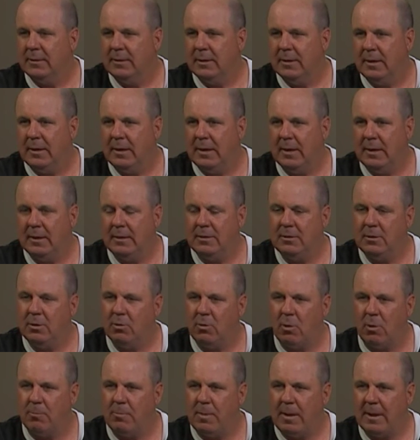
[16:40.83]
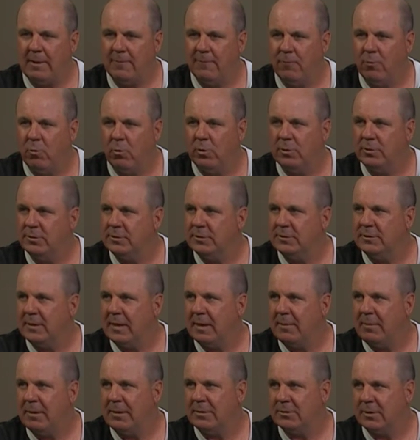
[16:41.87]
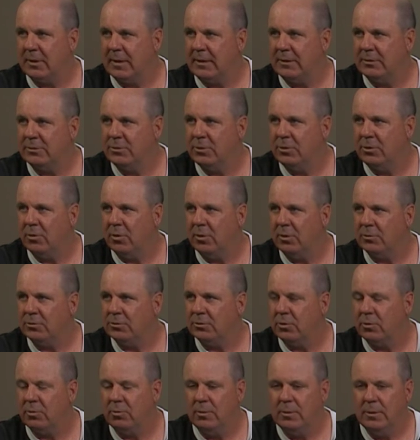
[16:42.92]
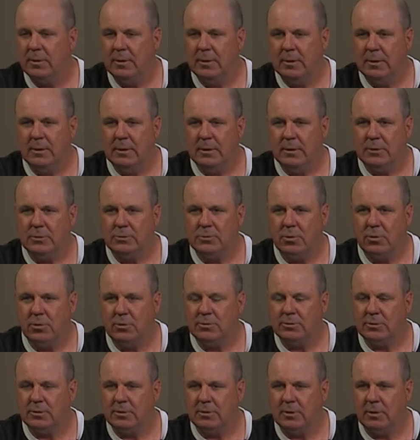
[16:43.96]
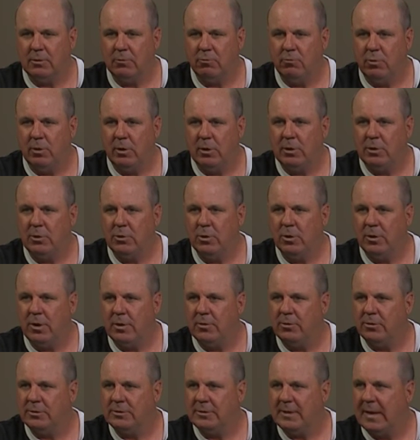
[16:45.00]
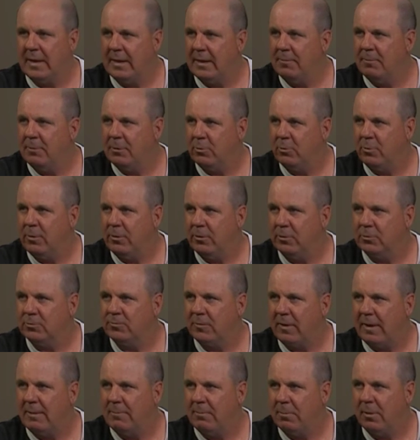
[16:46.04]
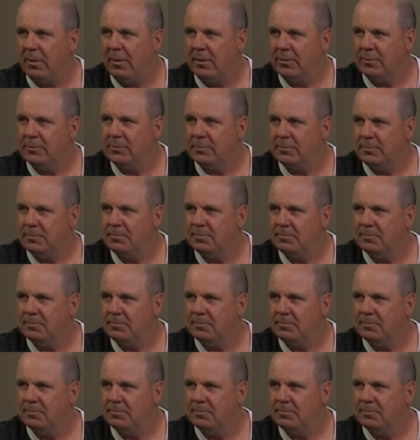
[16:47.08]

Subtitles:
And, our back four is the same as last year also. So there's a really good understanding between those 5 players.